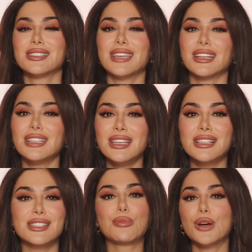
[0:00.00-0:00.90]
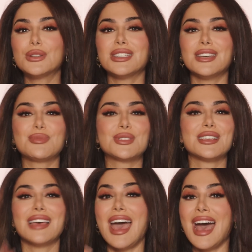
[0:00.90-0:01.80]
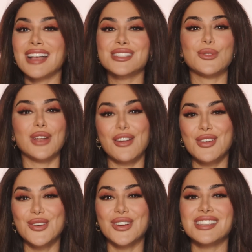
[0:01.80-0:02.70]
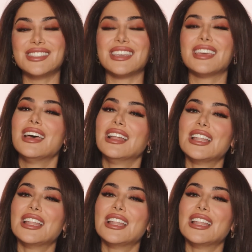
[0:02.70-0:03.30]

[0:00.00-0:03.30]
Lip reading: techniques, pro tips, hacks, whatever you want to see,